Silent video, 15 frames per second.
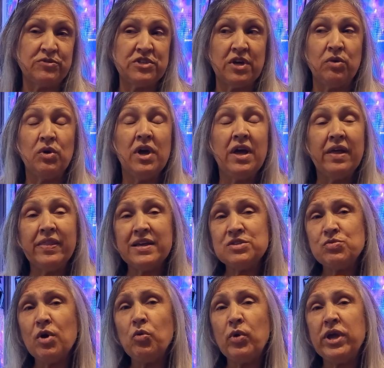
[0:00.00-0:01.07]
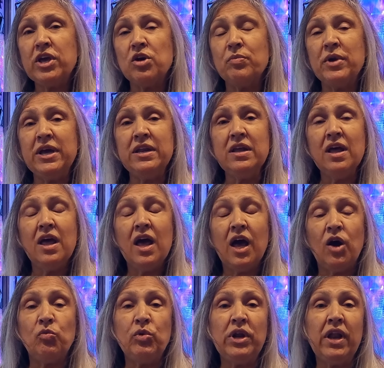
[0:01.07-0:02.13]
So that's where we come in,
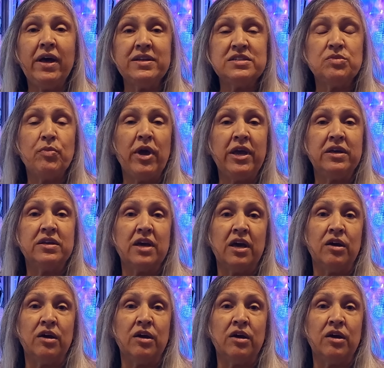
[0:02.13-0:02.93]
and we like to make